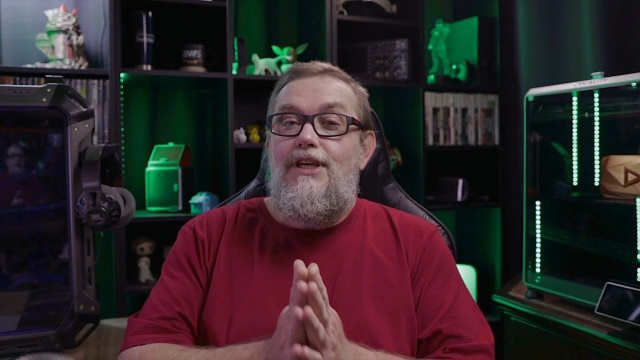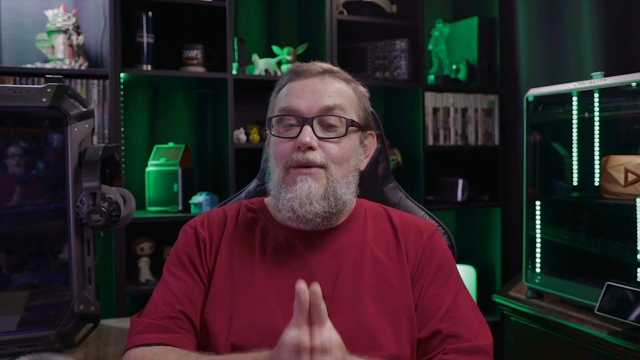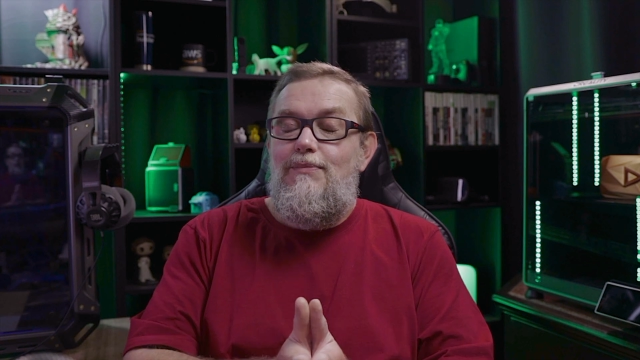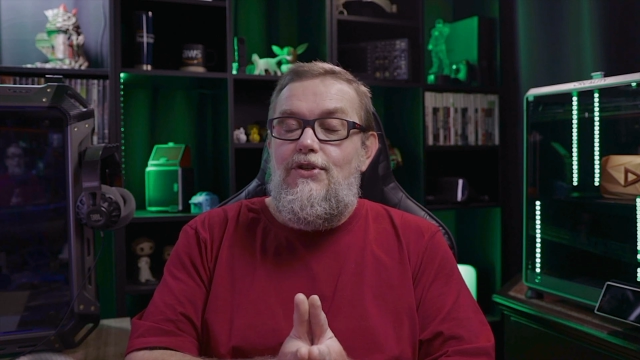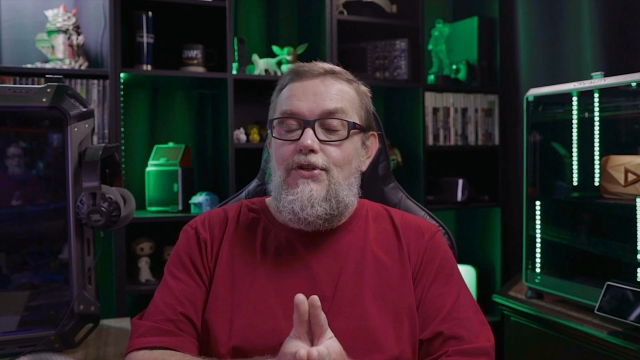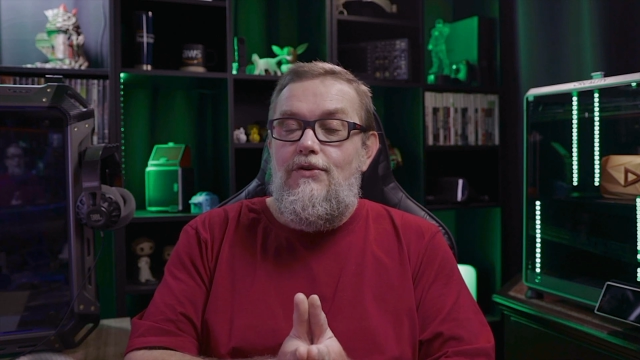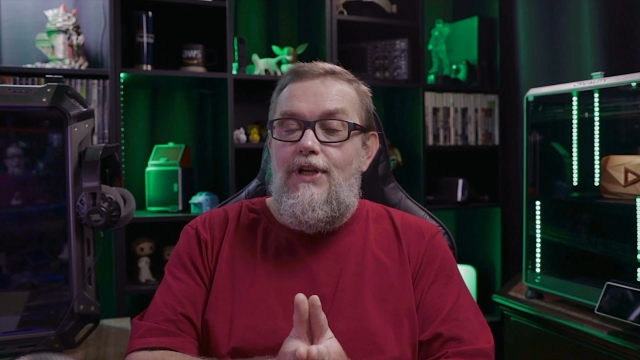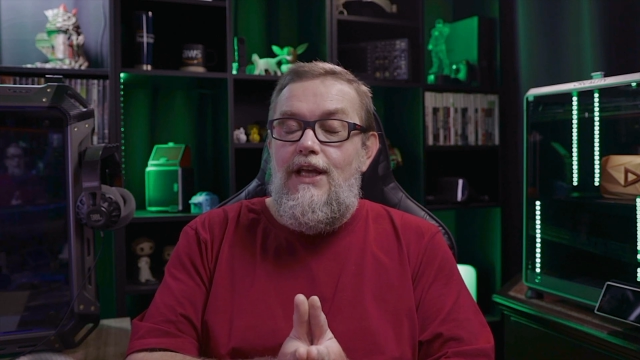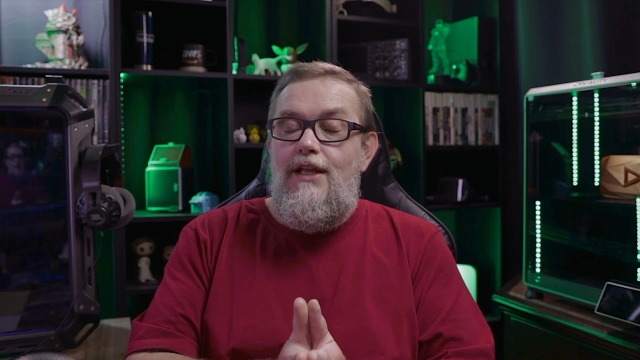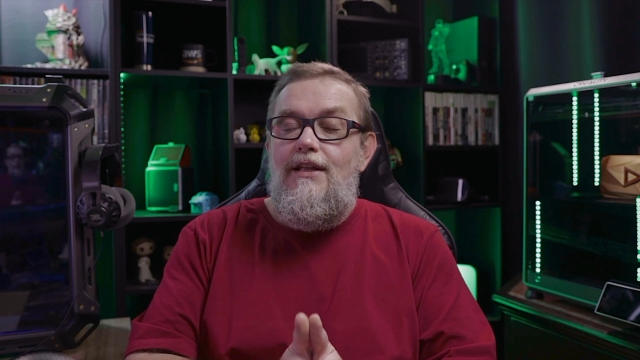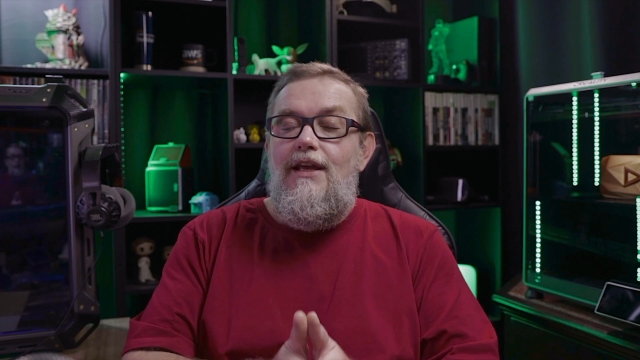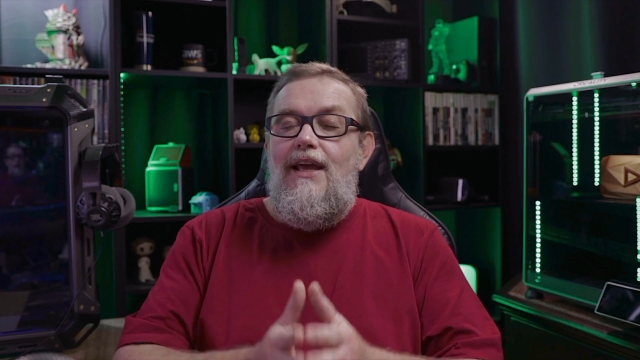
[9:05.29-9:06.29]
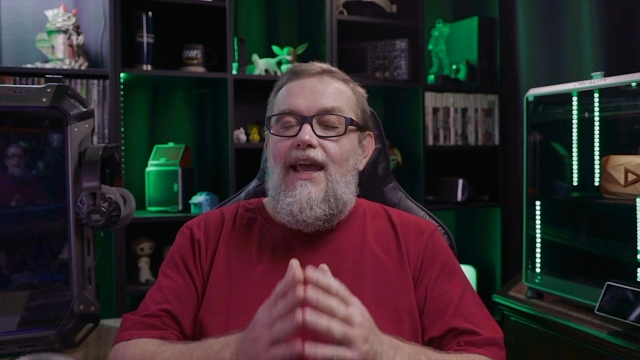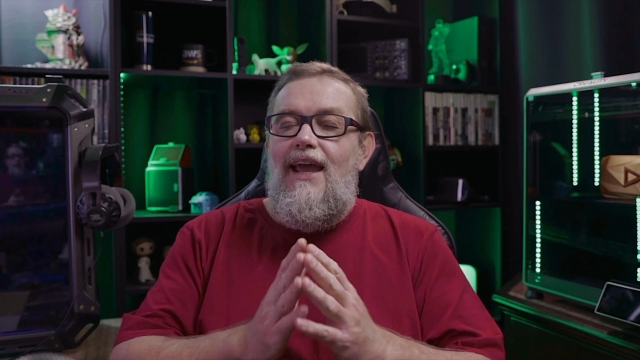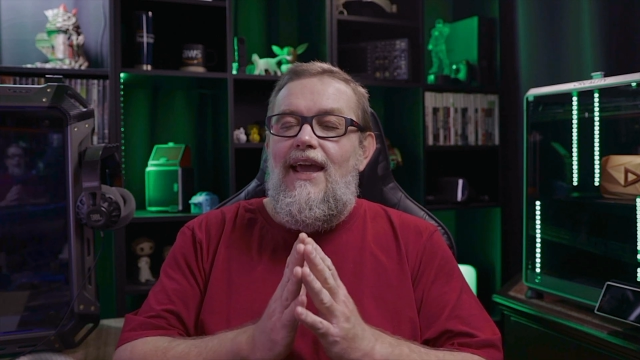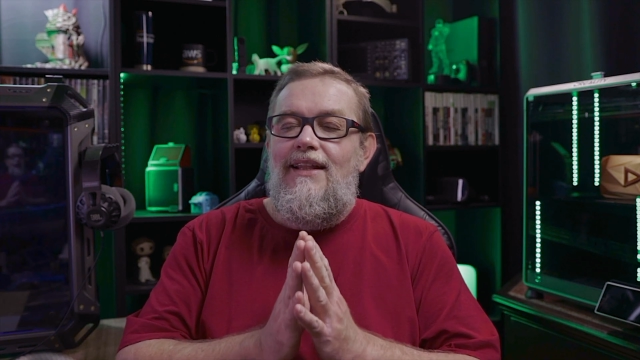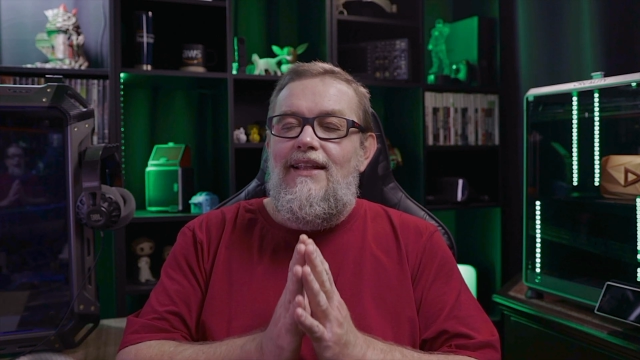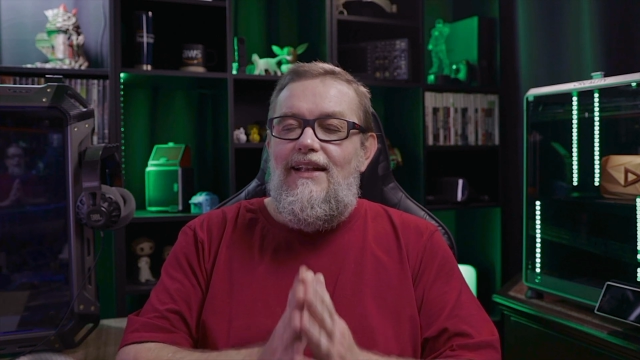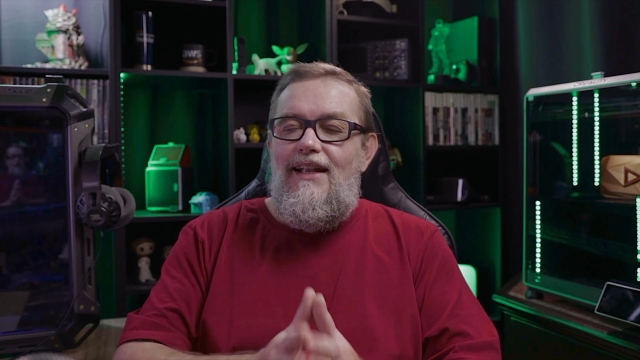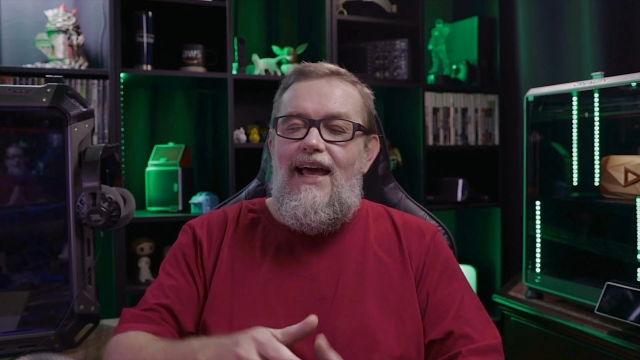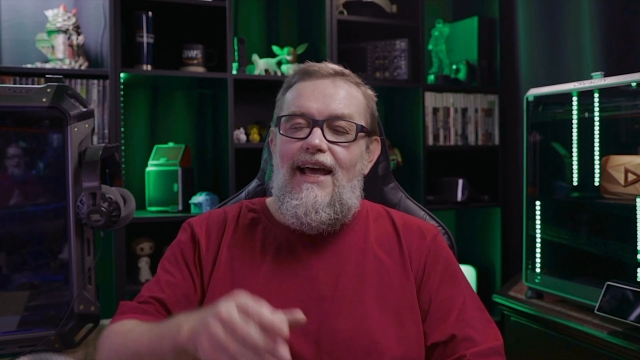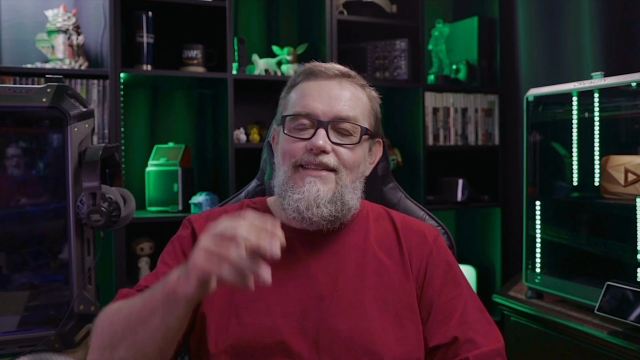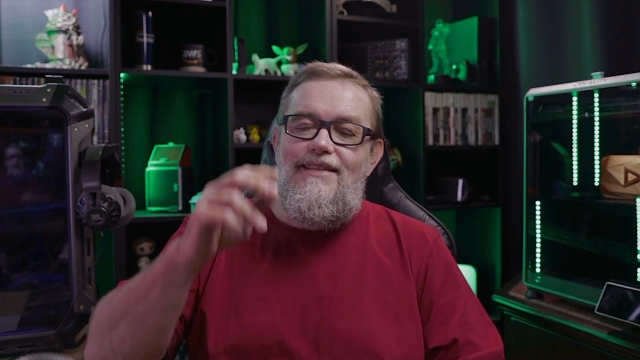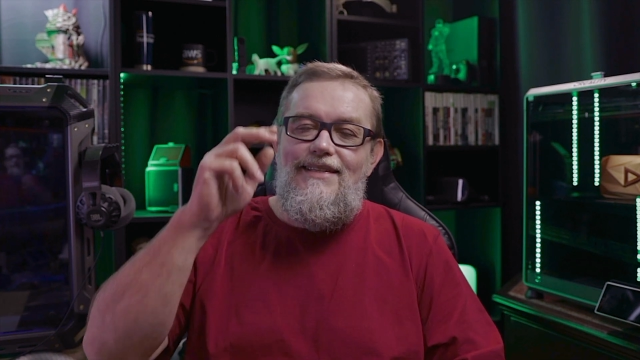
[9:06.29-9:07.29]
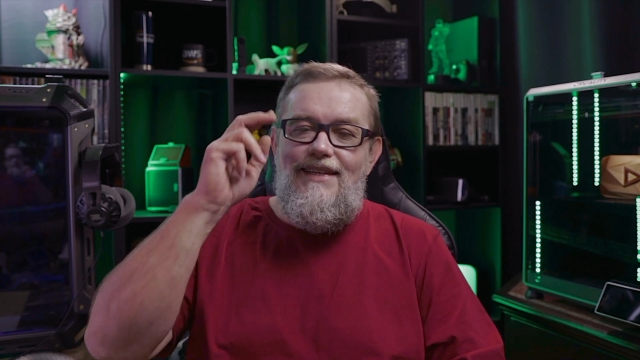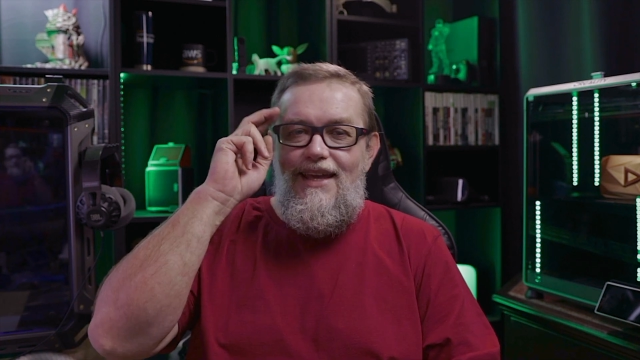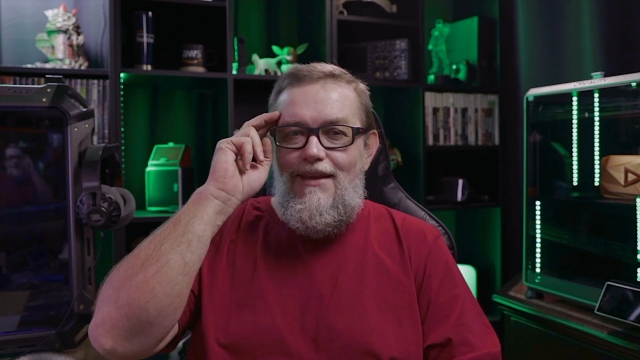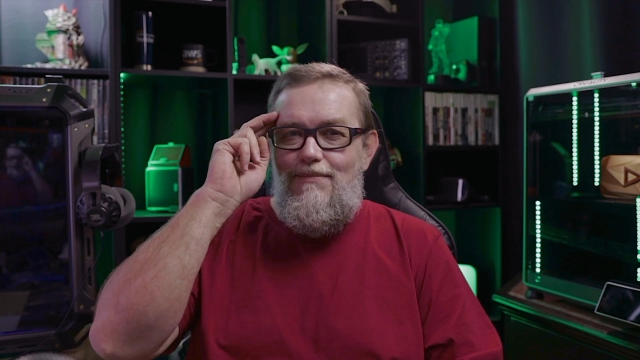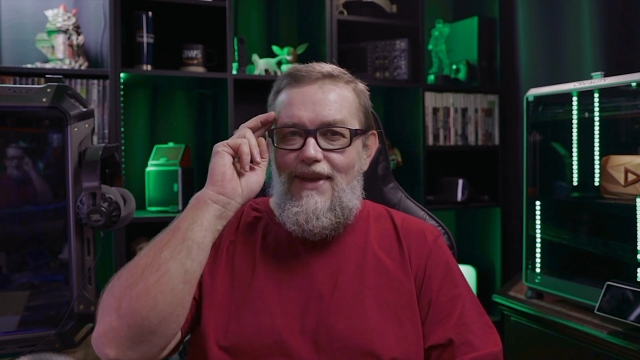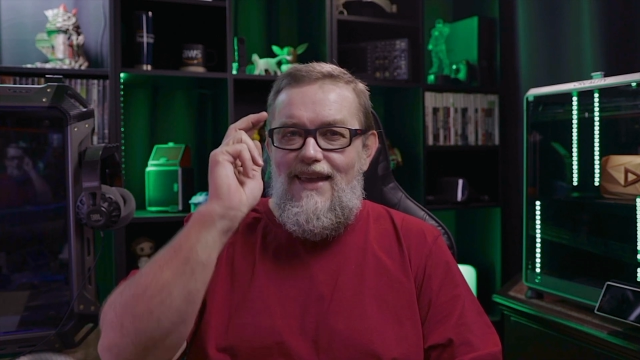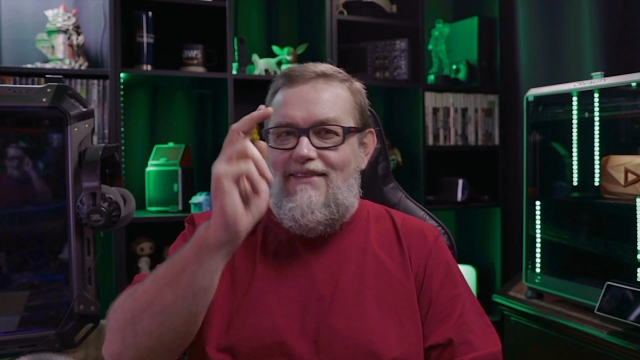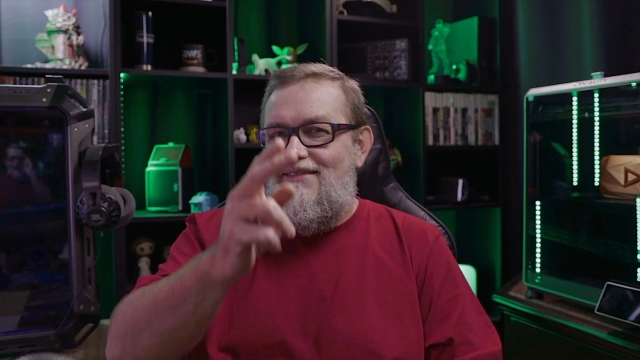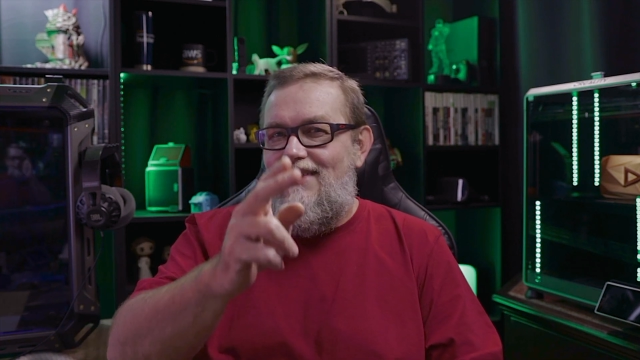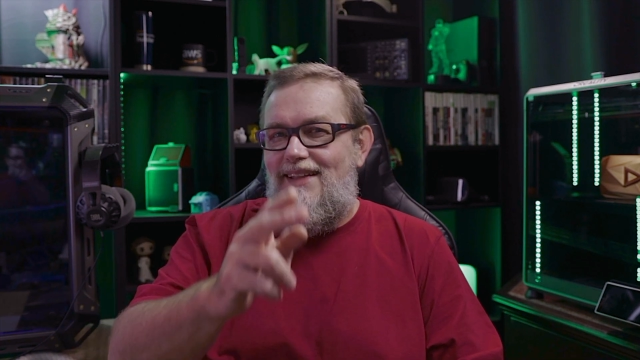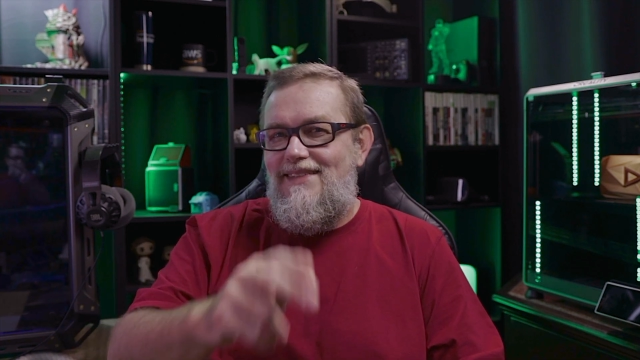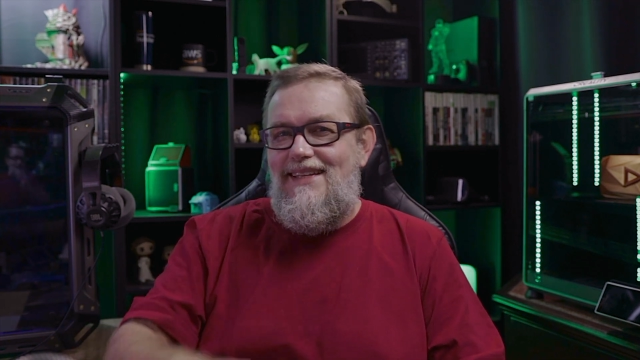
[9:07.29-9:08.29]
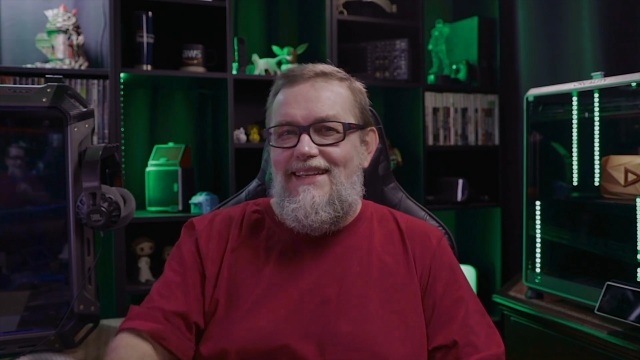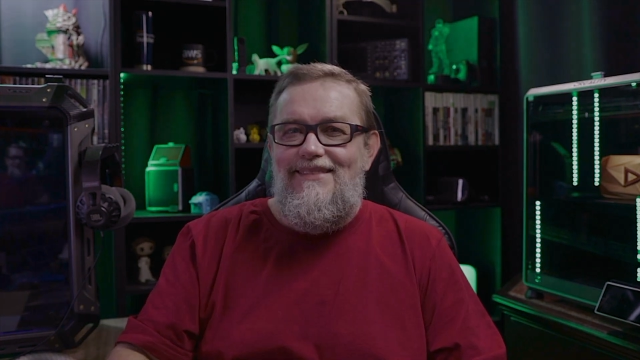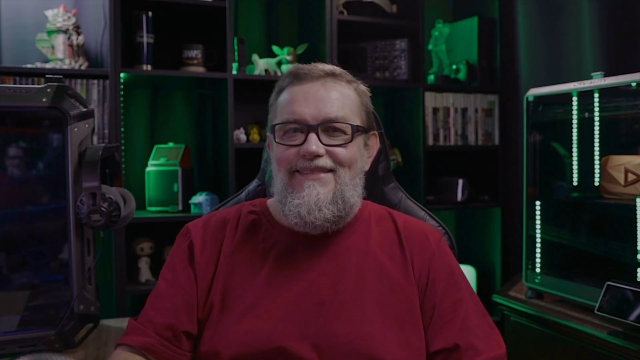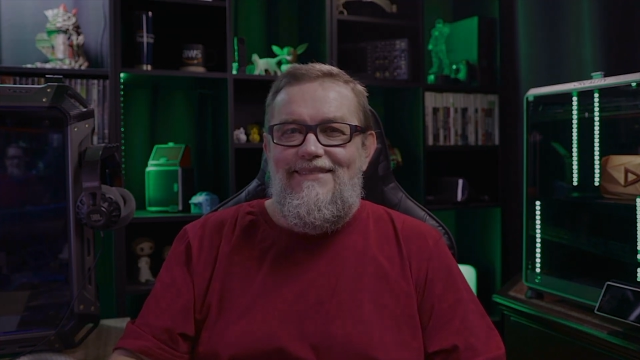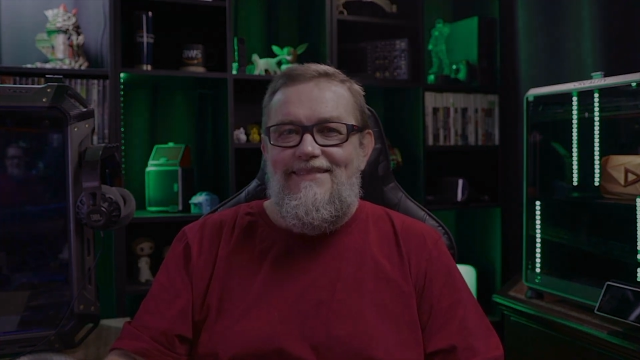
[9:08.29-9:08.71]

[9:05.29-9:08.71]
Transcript: keep tuned and let's keep inventing.